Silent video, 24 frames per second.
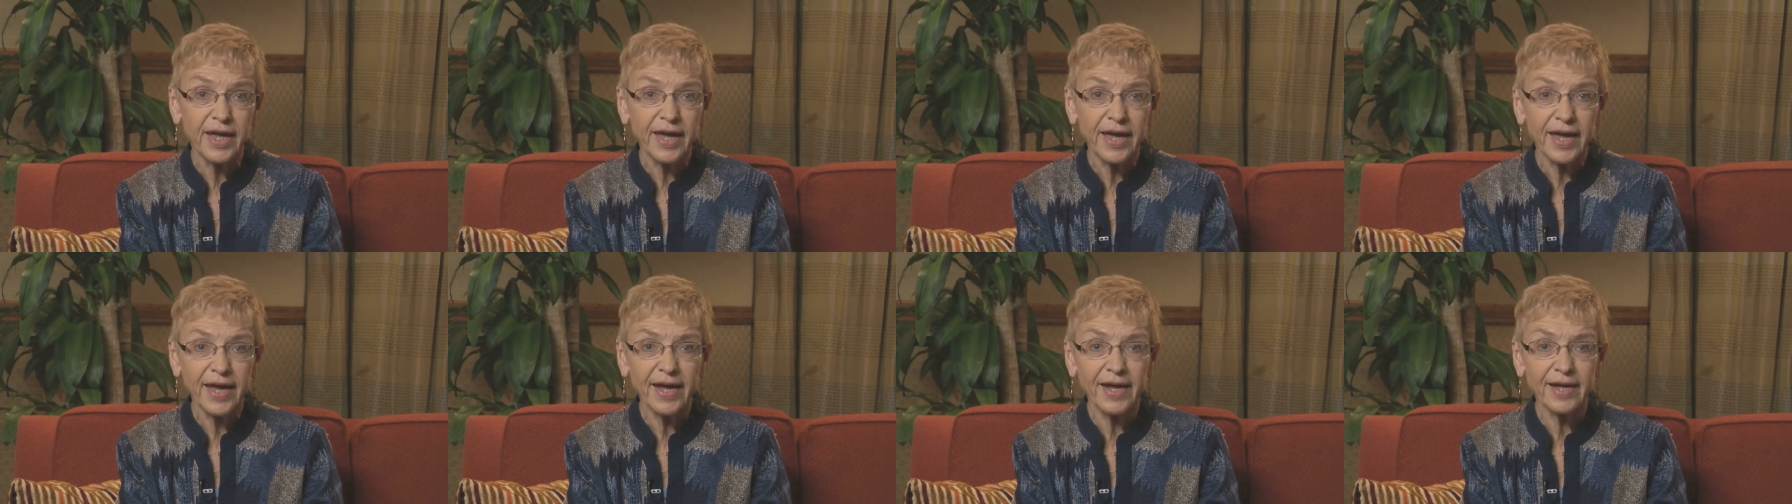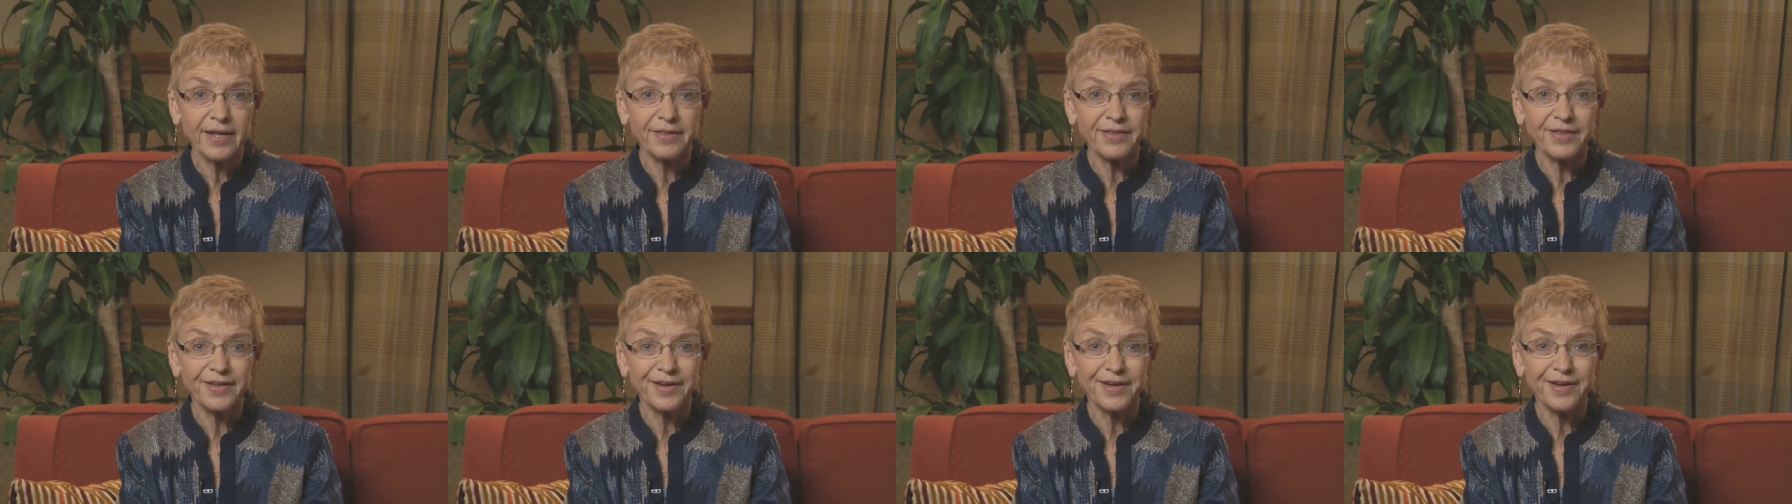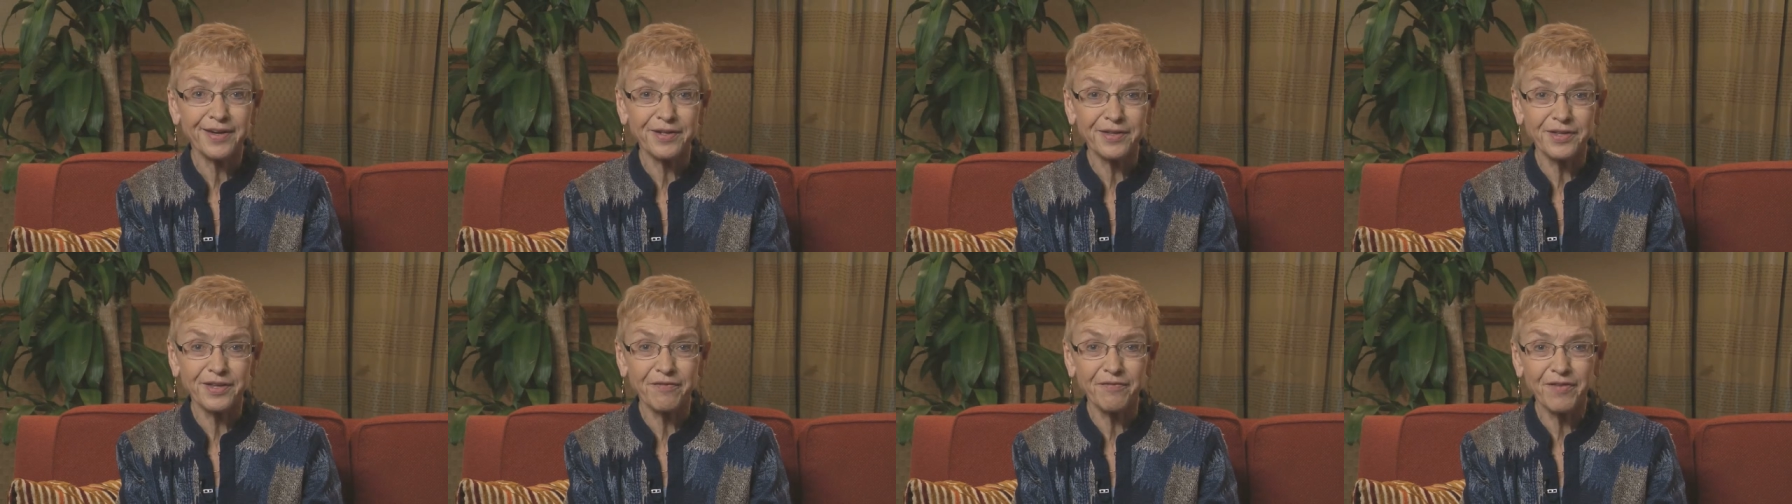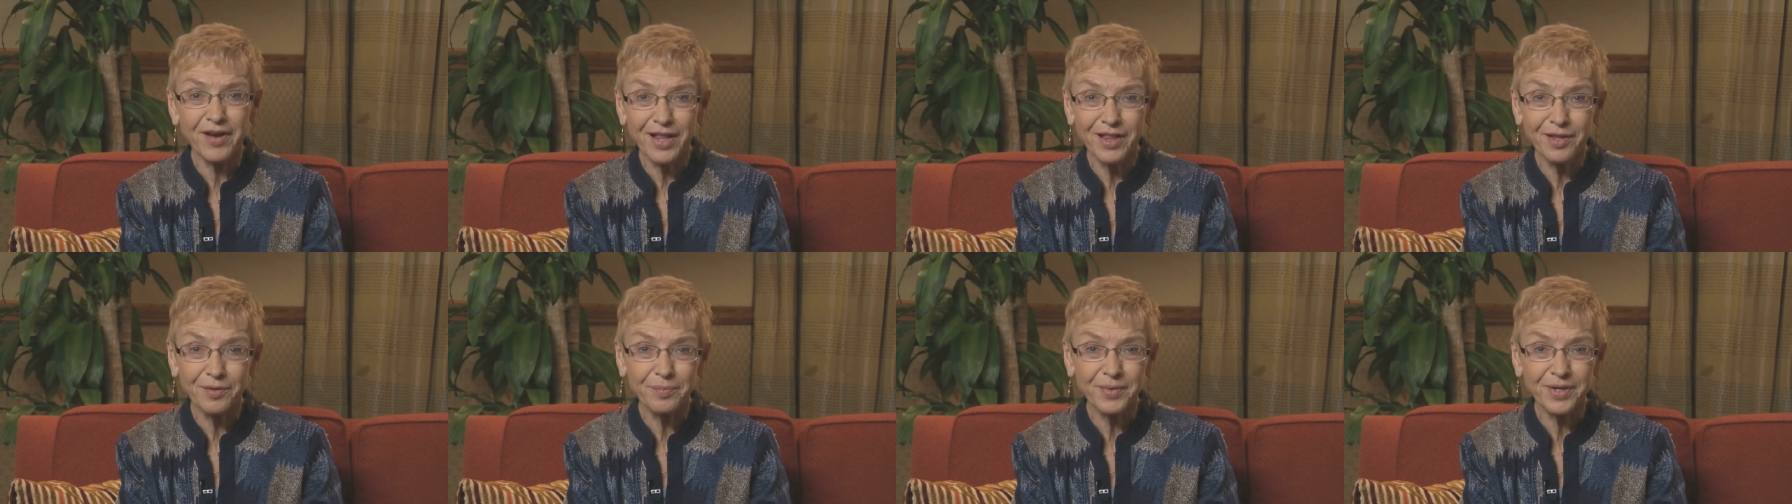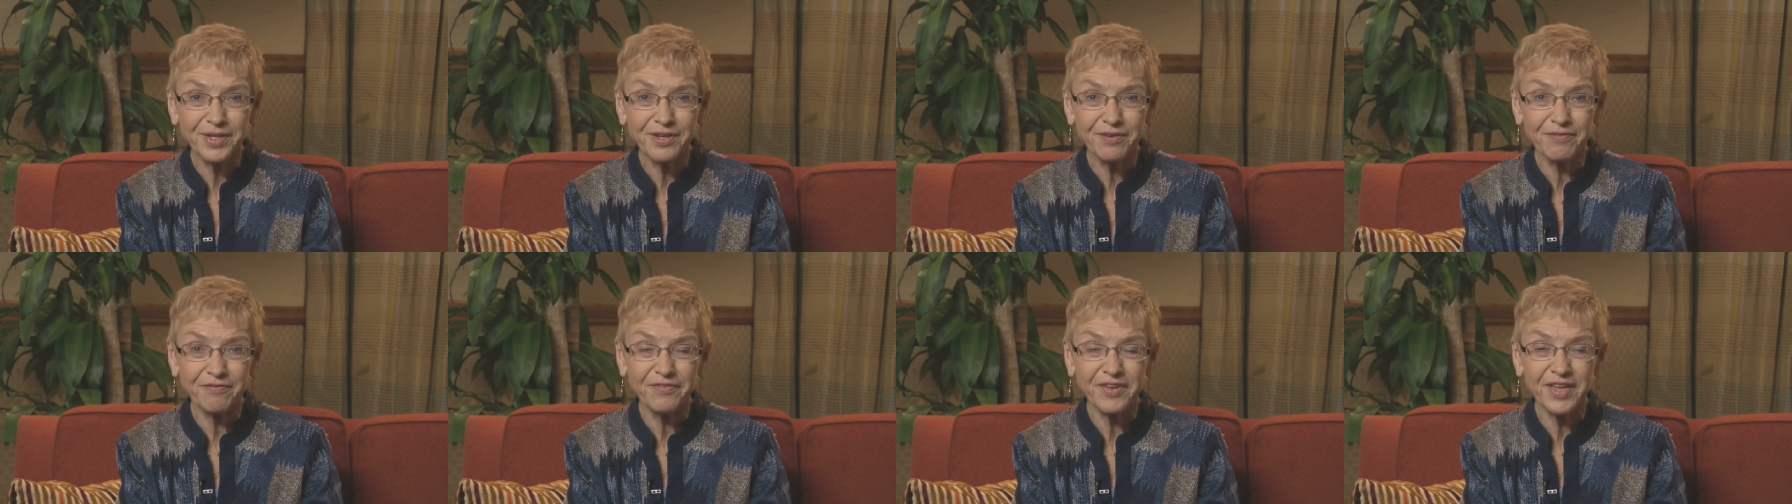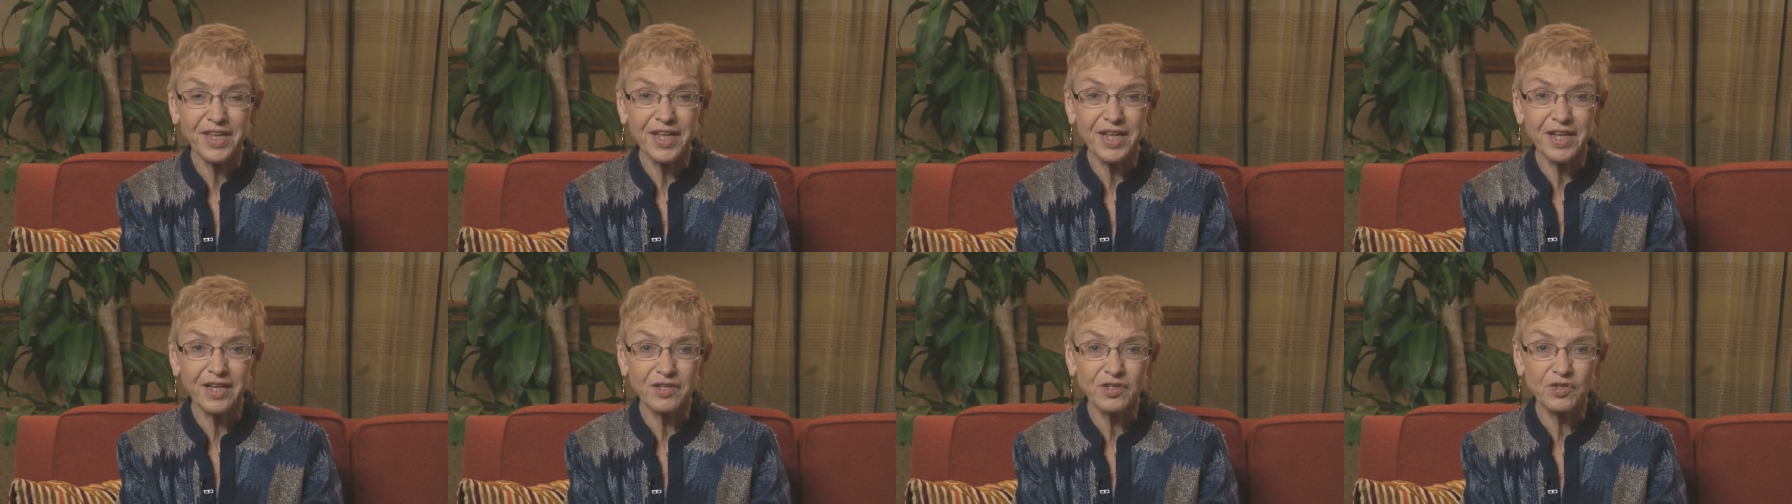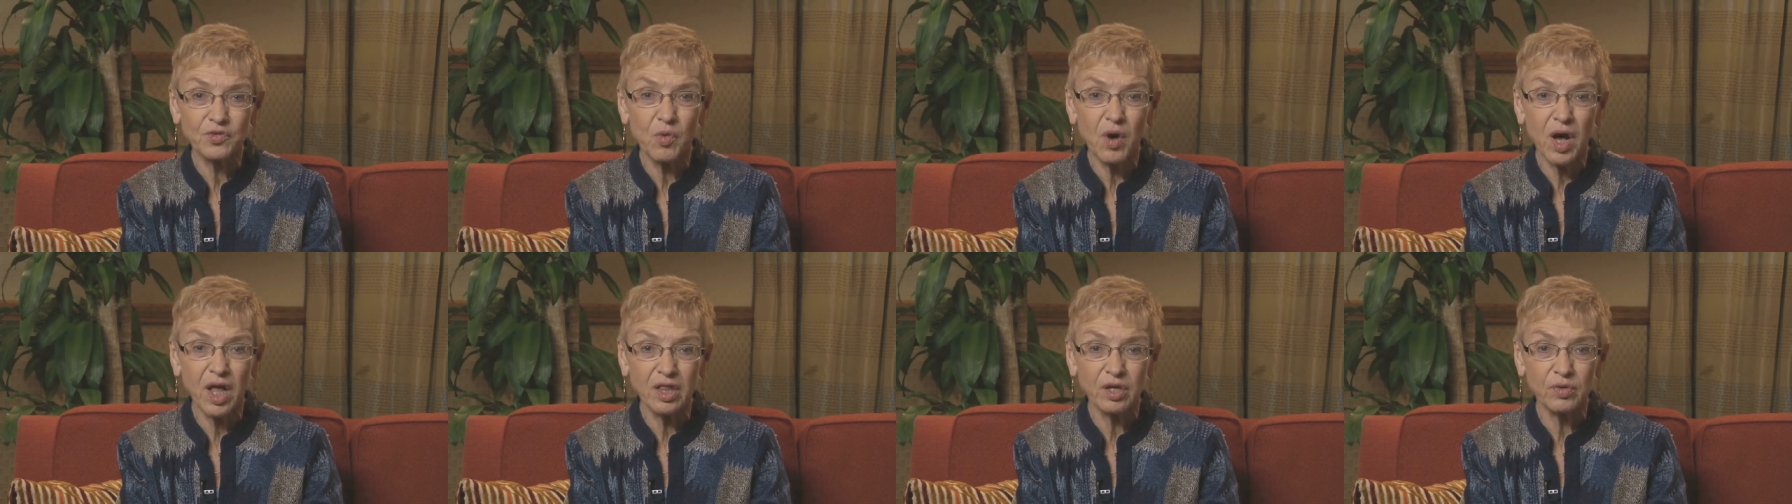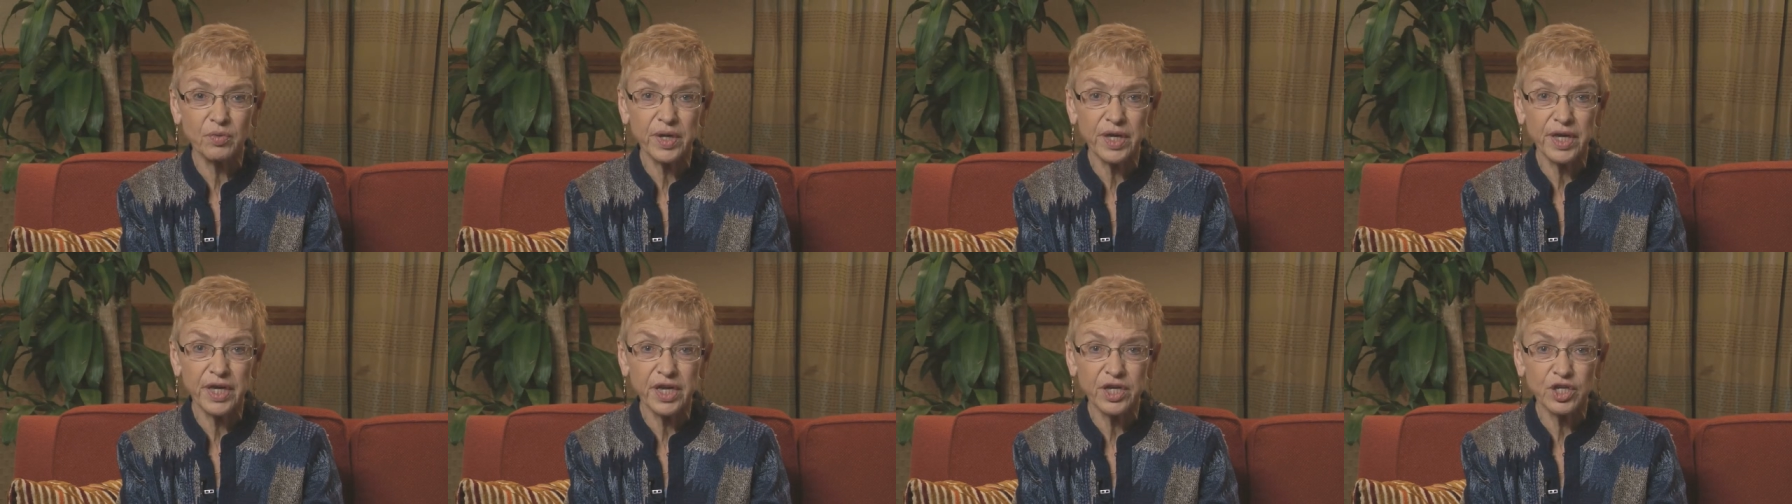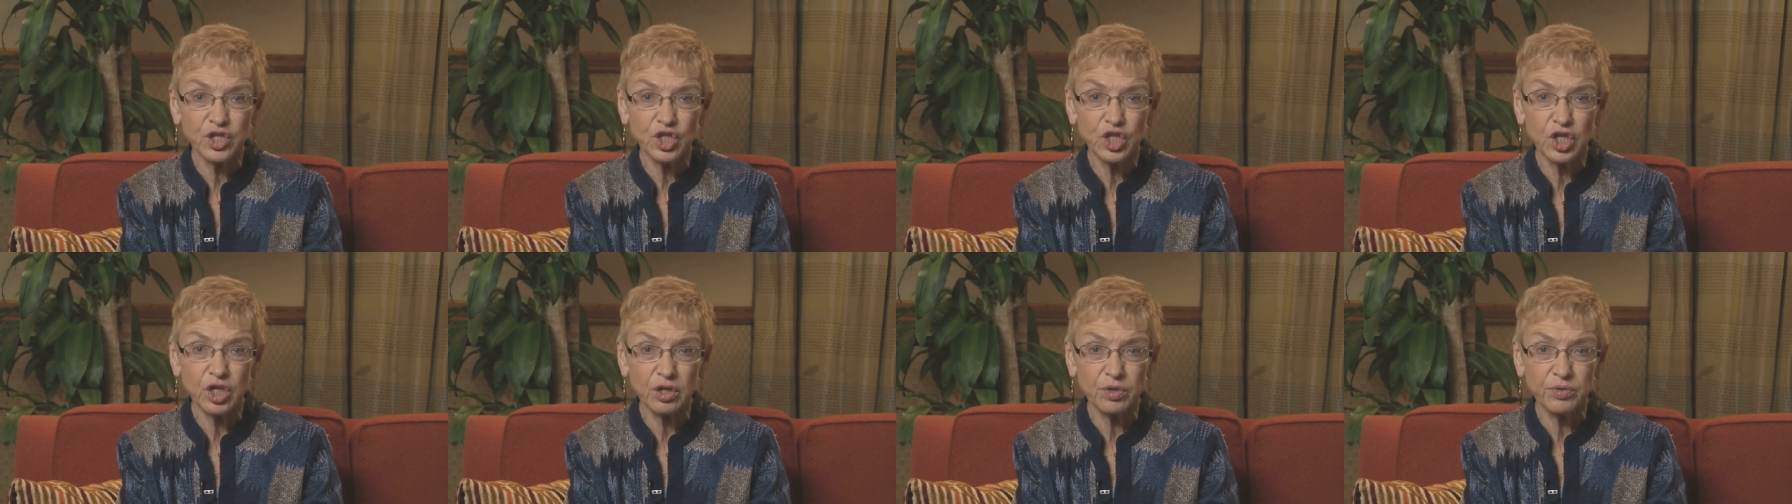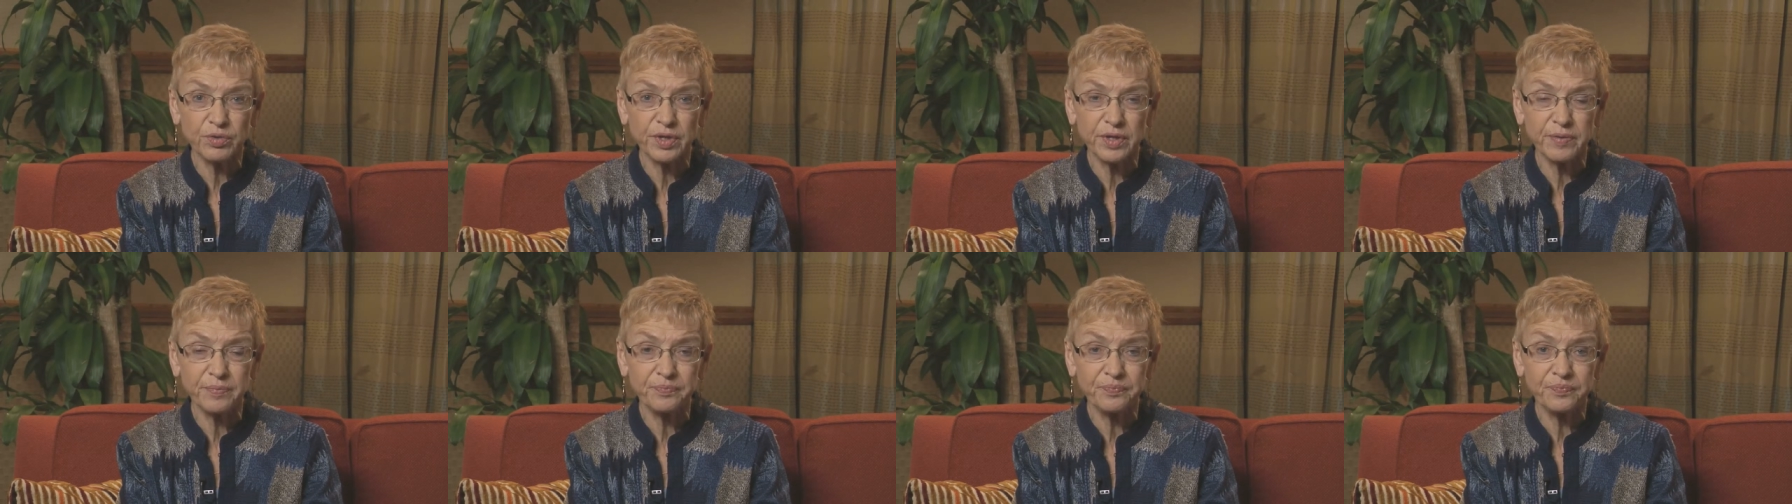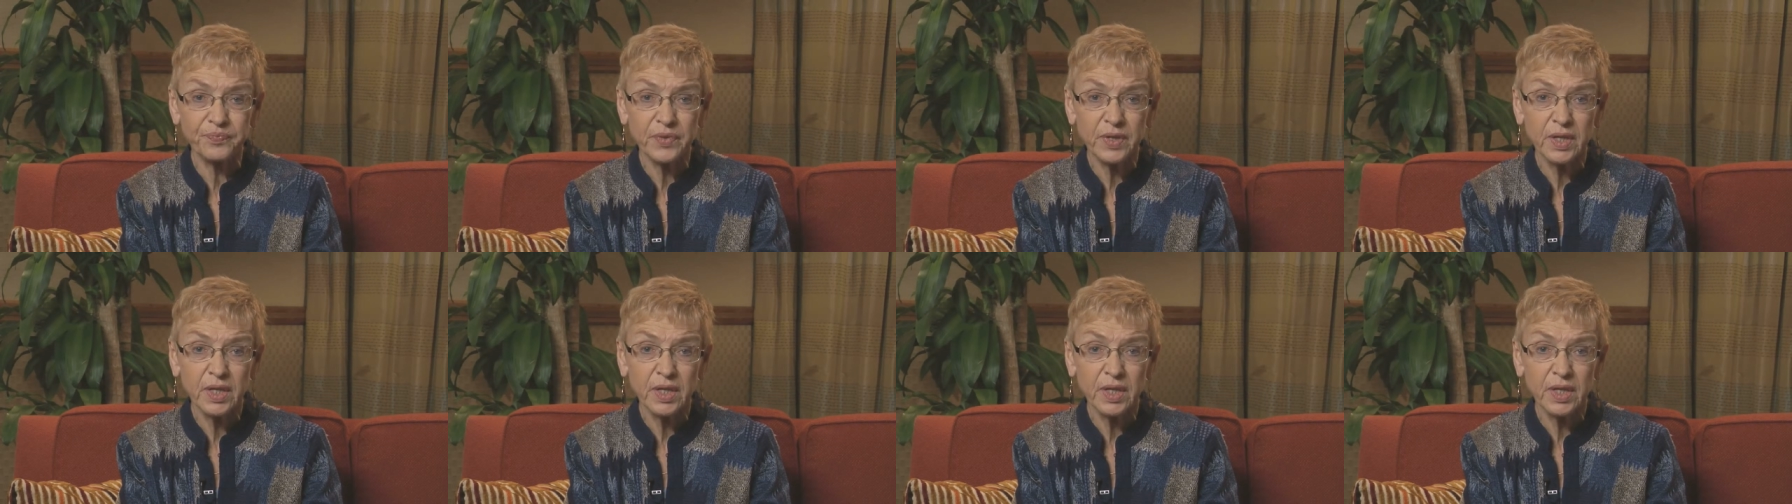and the development of feeding and swallowing in children.